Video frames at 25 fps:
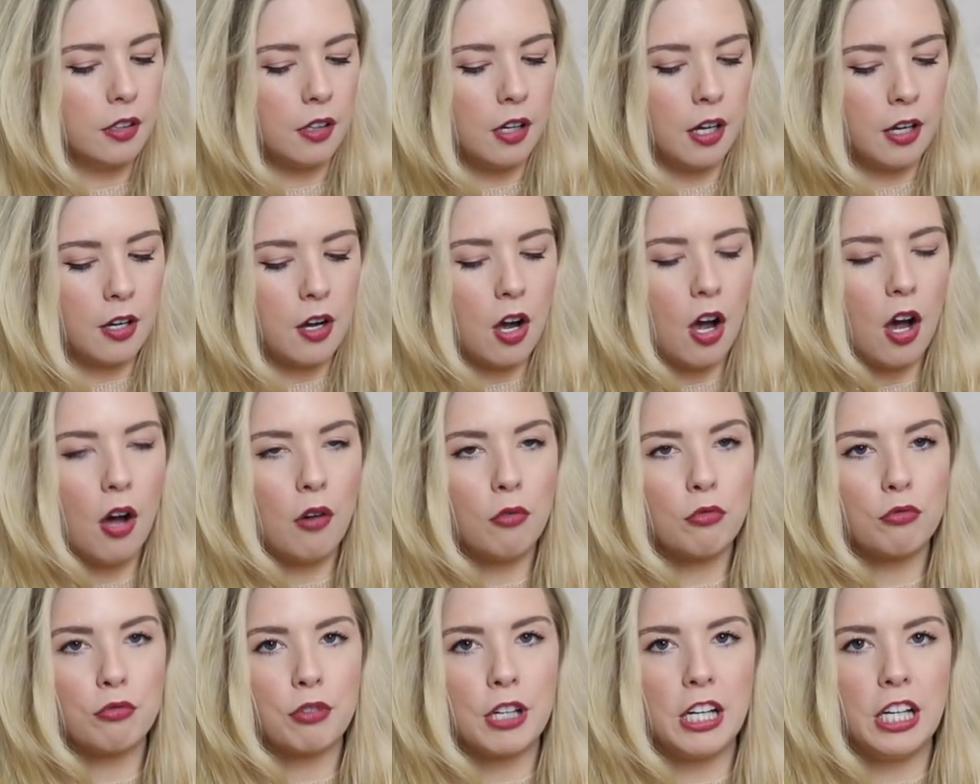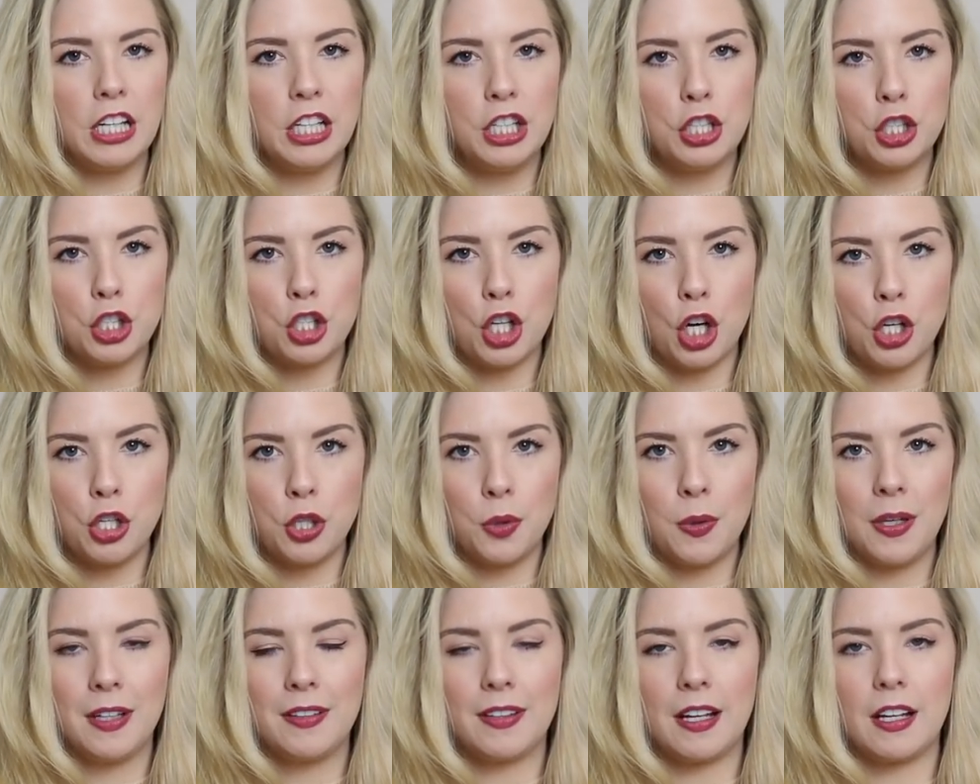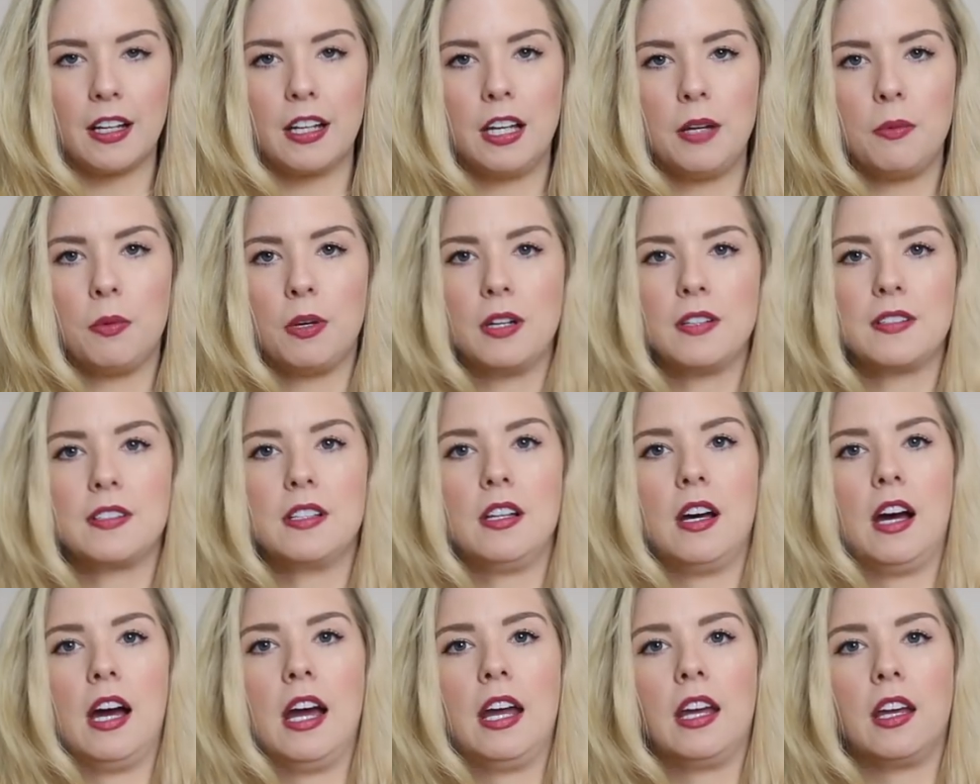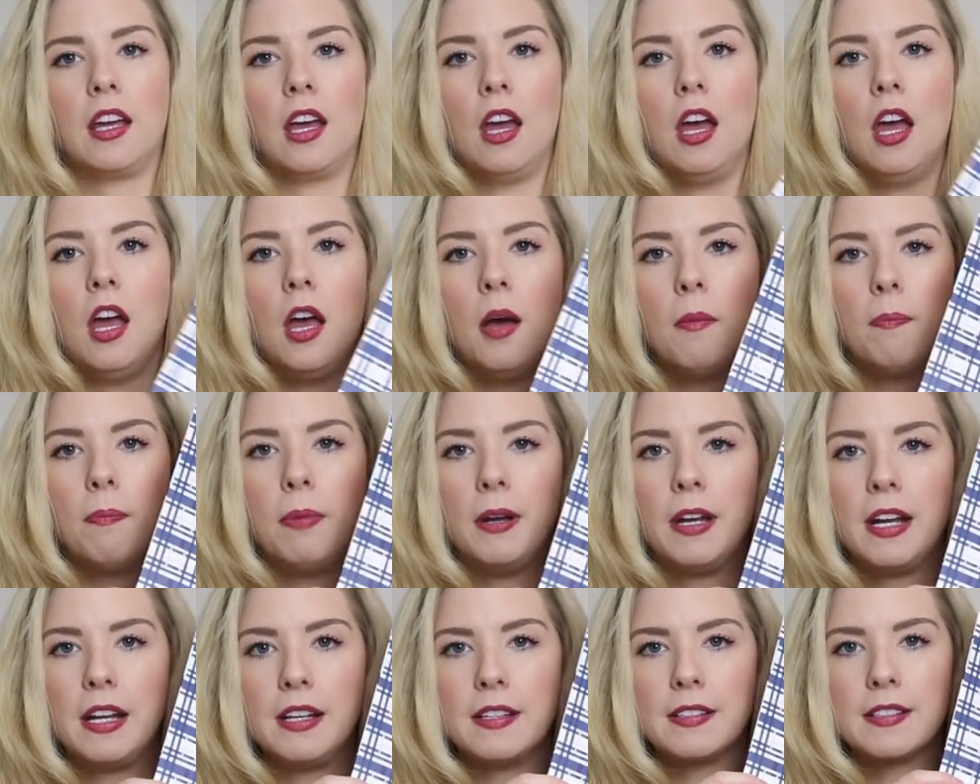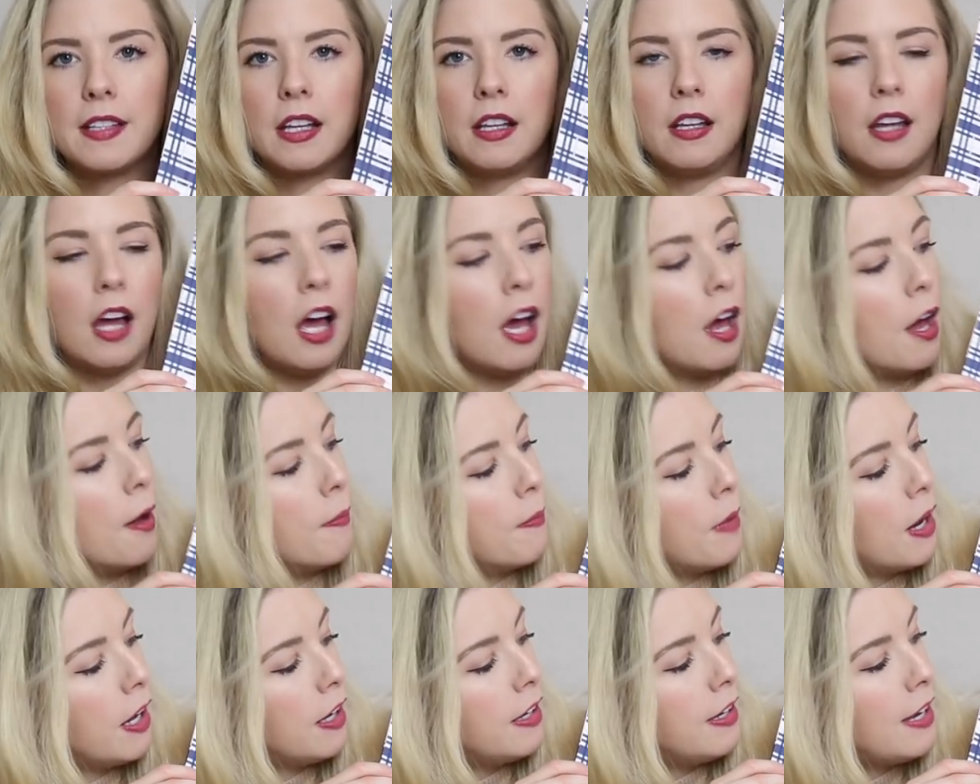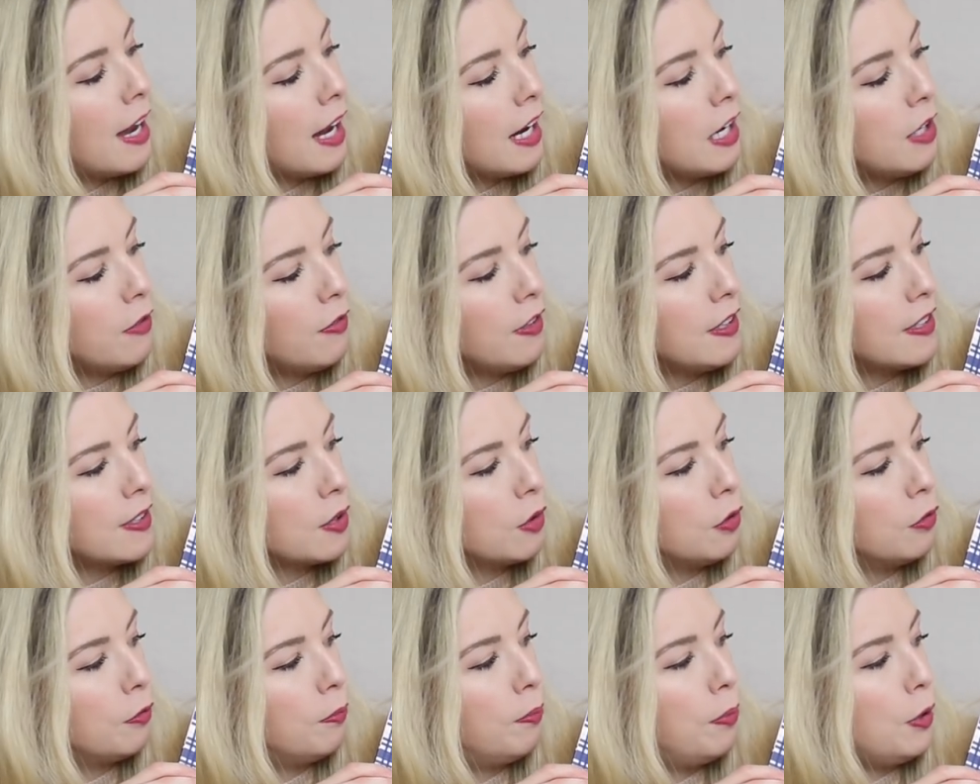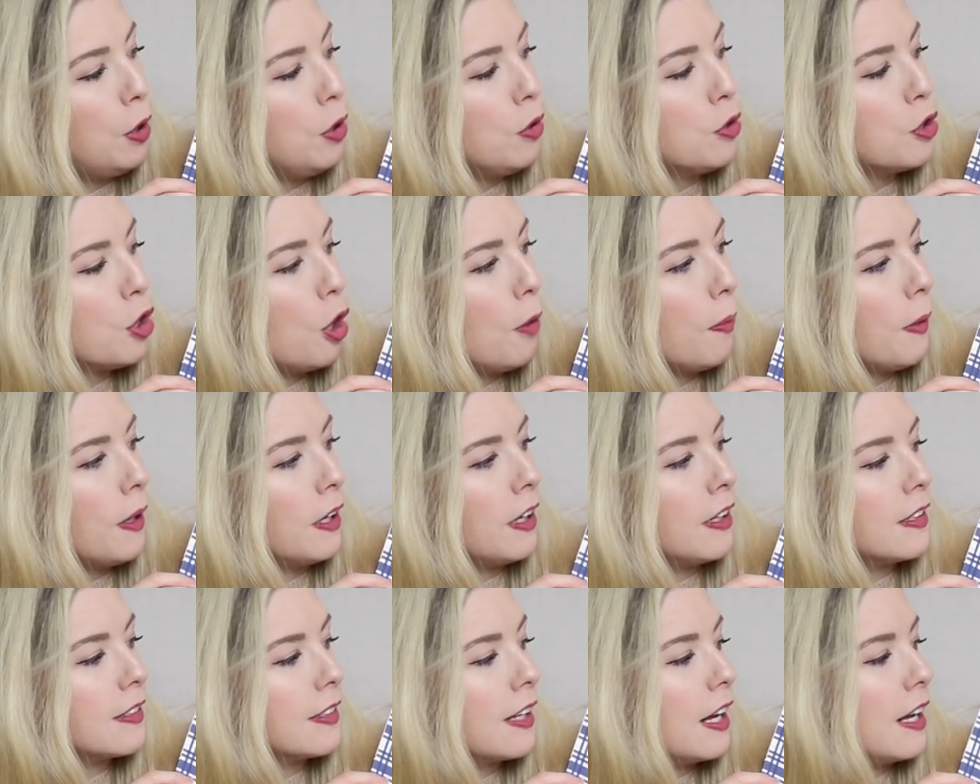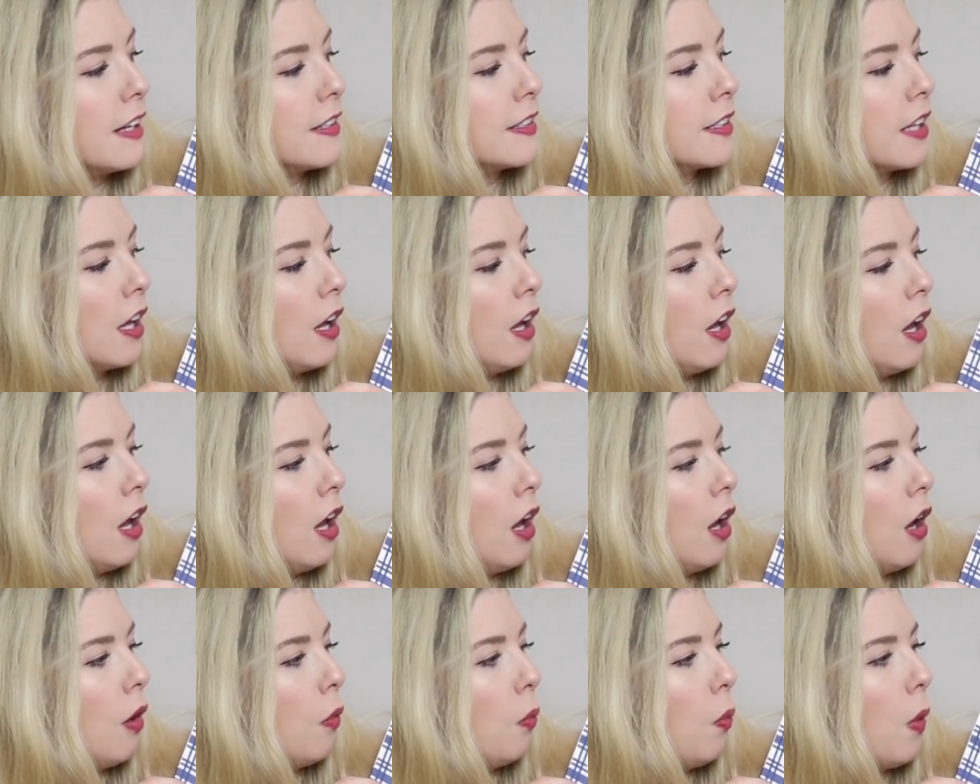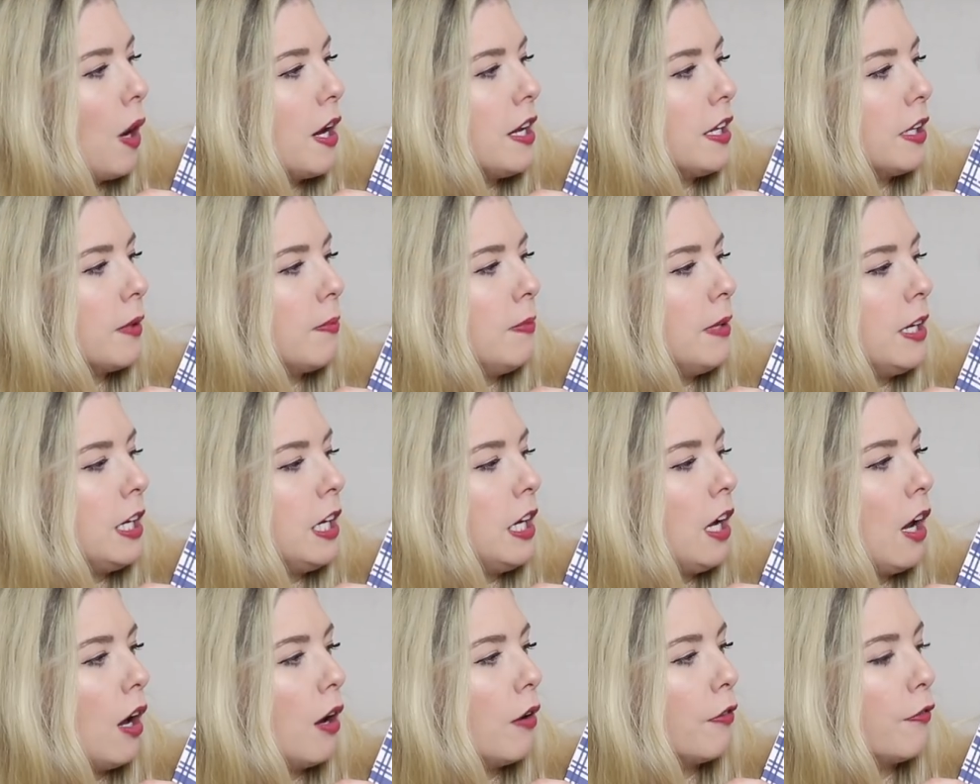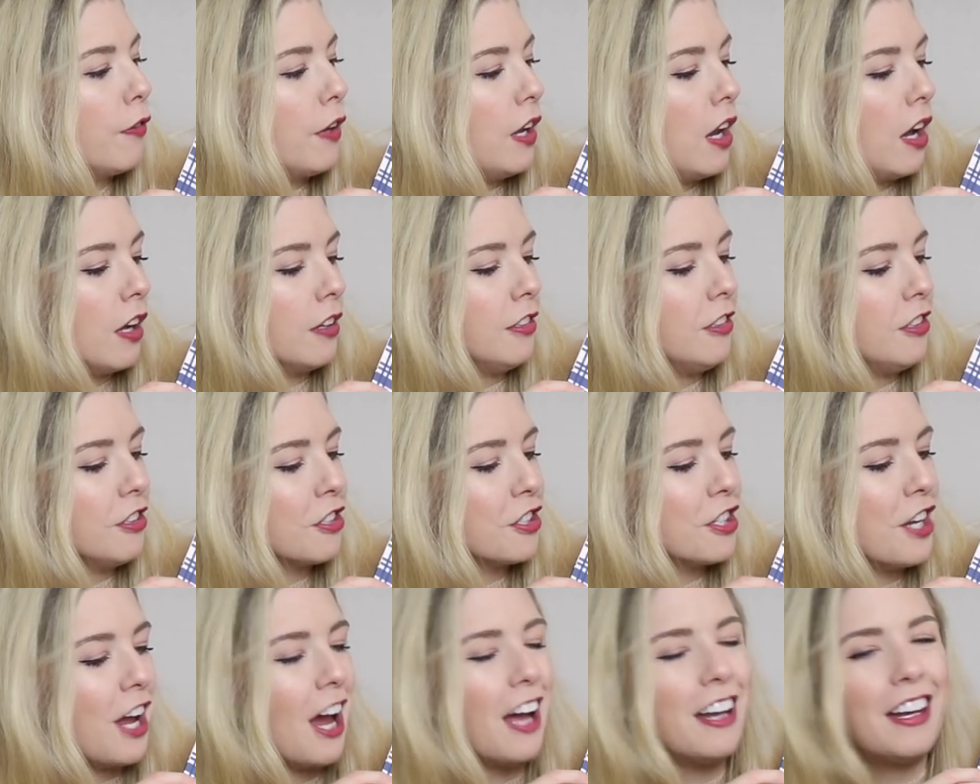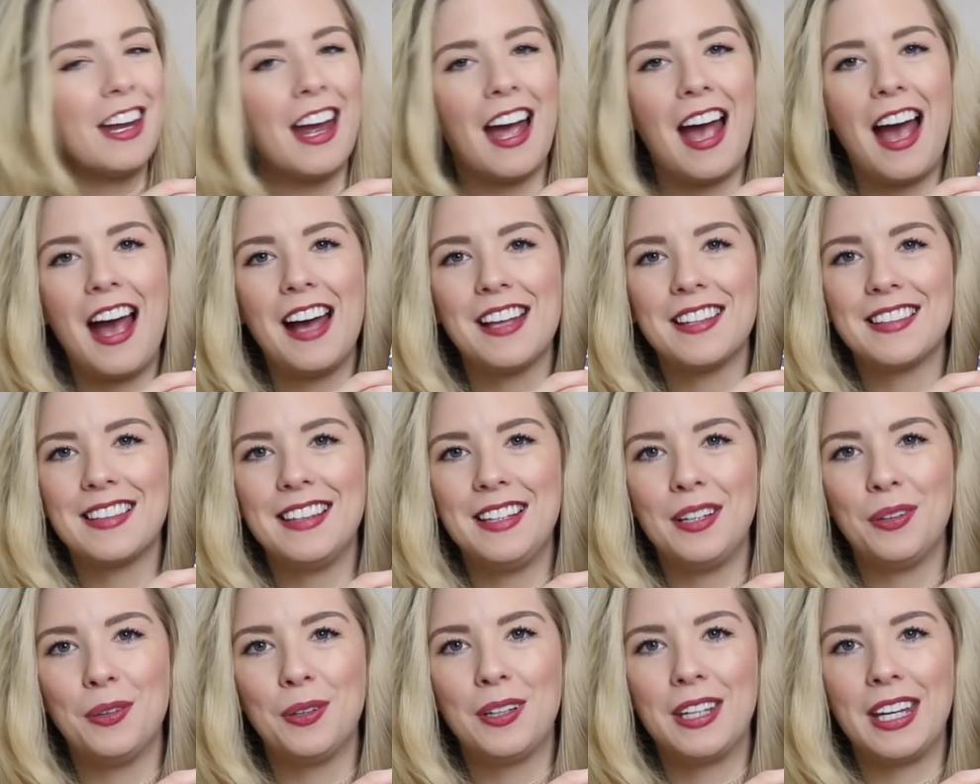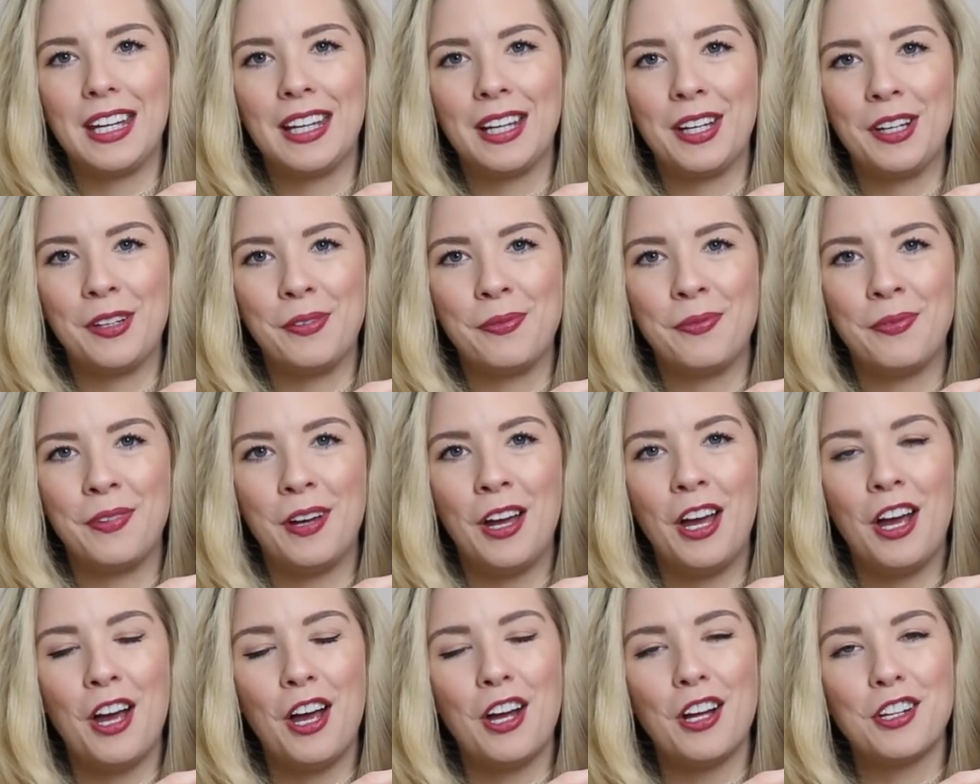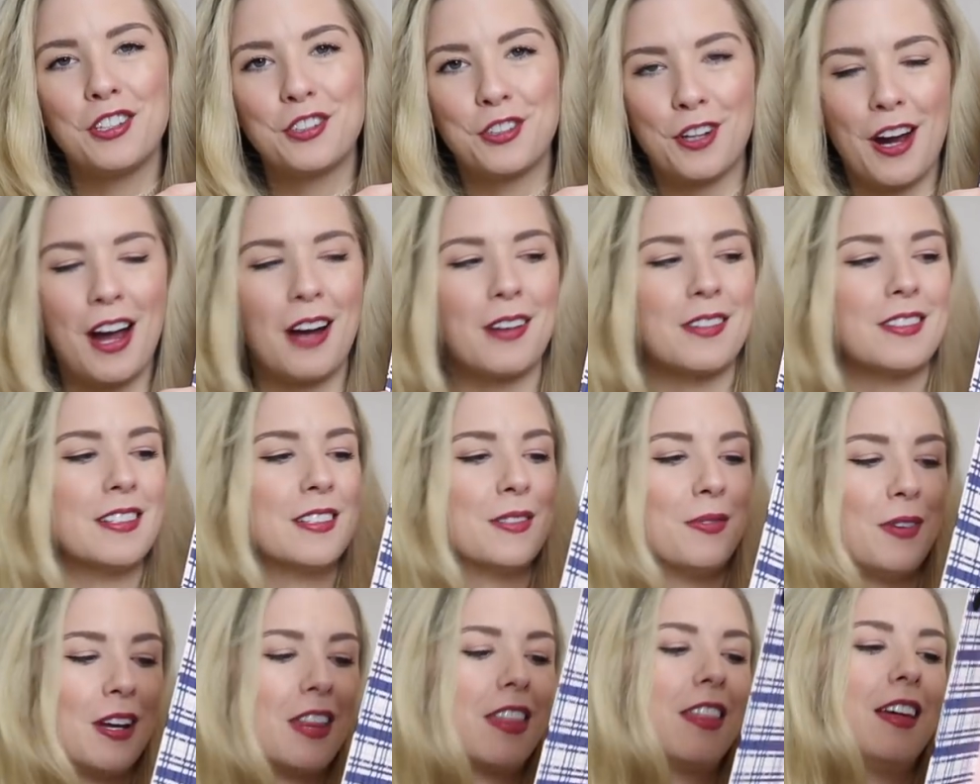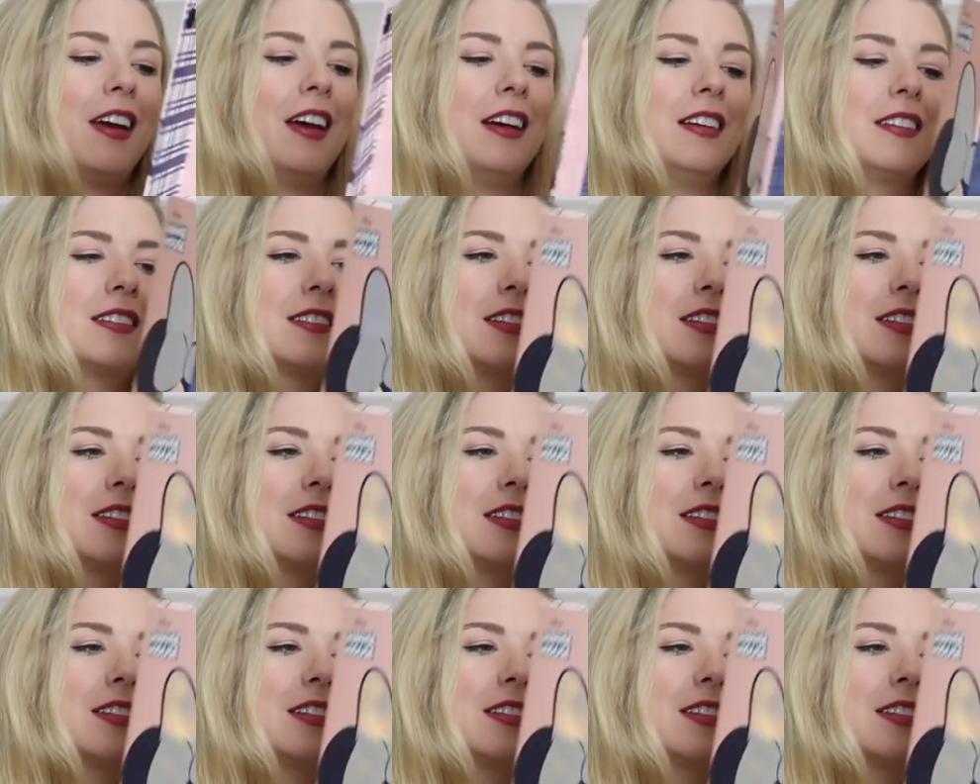I can't really show you exactly what it's like, but it's a navy sort of blue top, and it says Wake Me for Lunch, and it has little gingham trousers with it.